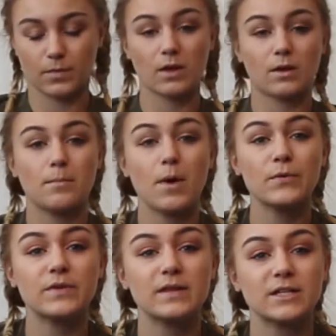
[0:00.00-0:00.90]
And
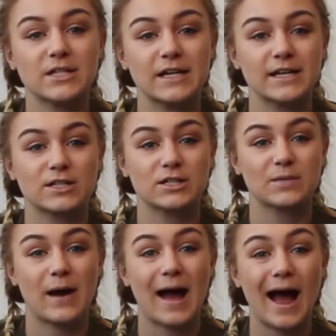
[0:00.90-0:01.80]
most of the sheet is just
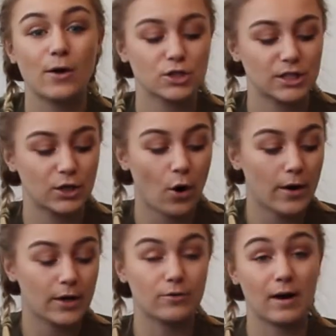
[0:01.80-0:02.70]
about how she
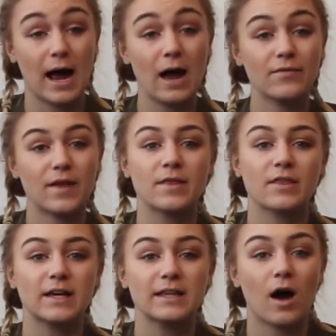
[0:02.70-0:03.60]
choreographs, and the
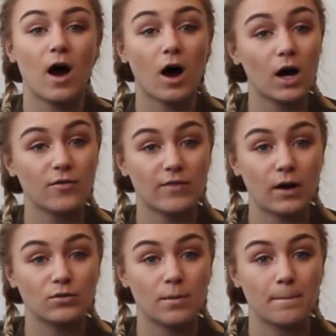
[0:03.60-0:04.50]
thing that I
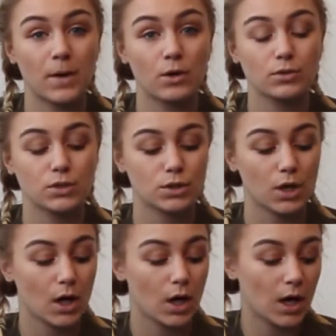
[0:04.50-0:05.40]
found
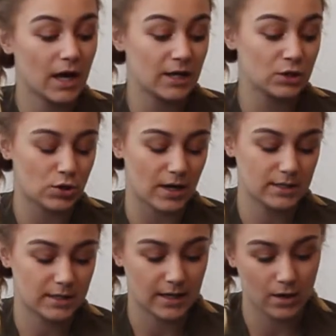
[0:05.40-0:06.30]
most
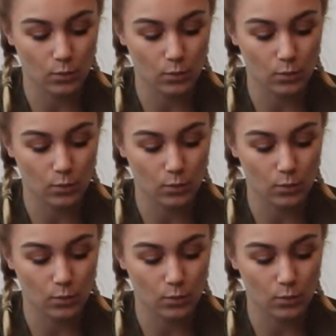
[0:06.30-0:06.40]
interesting